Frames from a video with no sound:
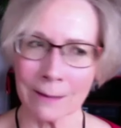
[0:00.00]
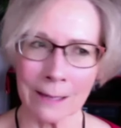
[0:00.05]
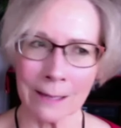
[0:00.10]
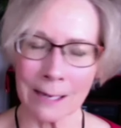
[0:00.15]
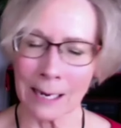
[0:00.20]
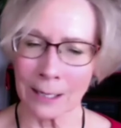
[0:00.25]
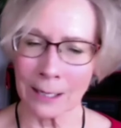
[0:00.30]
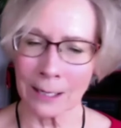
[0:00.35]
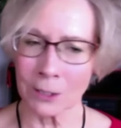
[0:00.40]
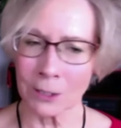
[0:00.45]
the
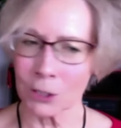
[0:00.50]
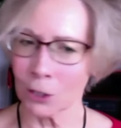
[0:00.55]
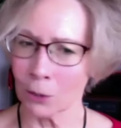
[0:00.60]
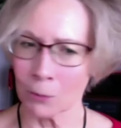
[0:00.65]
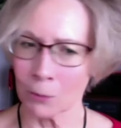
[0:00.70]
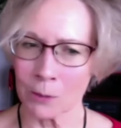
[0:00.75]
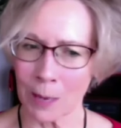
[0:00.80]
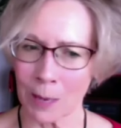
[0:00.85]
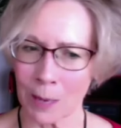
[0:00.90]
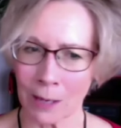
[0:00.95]
next year it
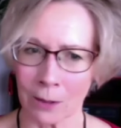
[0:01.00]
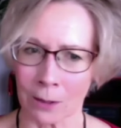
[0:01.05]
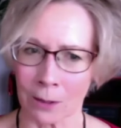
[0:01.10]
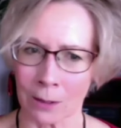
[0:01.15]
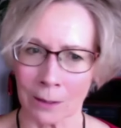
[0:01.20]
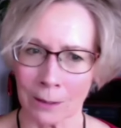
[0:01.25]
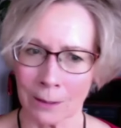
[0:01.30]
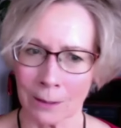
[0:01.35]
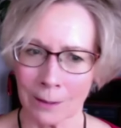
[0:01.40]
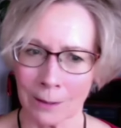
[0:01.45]
was better.
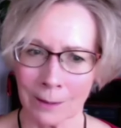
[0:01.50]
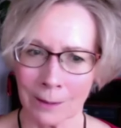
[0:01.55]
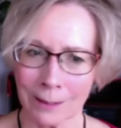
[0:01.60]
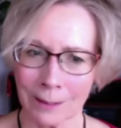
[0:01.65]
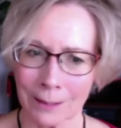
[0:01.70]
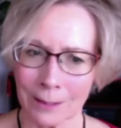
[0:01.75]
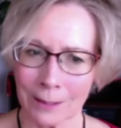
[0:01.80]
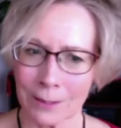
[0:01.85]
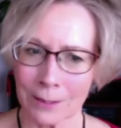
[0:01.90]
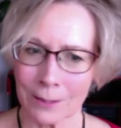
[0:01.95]

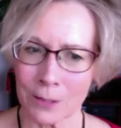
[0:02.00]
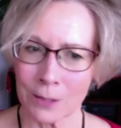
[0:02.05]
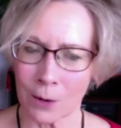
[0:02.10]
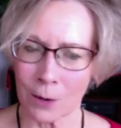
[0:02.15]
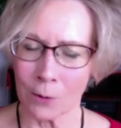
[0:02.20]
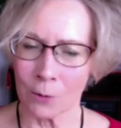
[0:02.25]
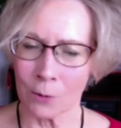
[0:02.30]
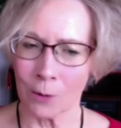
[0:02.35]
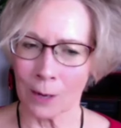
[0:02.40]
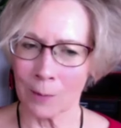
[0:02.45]

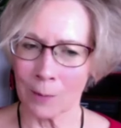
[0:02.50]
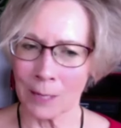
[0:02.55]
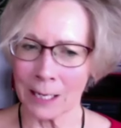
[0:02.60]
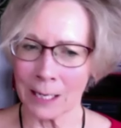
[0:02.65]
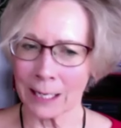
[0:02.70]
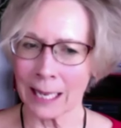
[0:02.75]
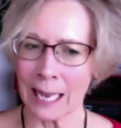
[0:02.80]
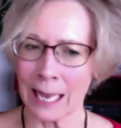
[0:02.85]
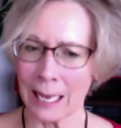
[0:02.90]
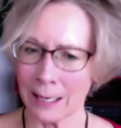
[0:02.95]
It
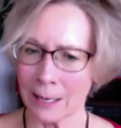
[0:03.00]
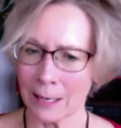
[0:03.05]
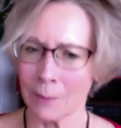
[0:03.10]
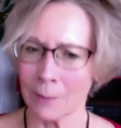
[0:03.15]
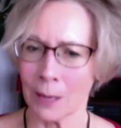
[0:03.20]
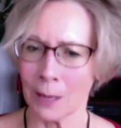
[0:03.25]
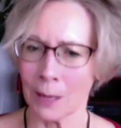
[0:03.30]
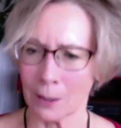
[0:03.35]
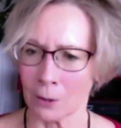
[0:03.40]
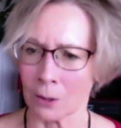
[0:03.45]
can get
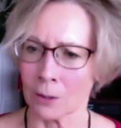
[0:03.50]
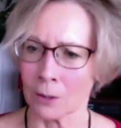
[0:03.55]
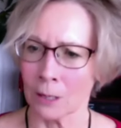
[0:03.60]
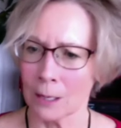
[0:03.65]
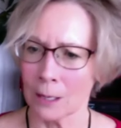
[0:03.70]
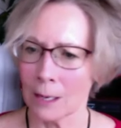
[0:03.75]
better.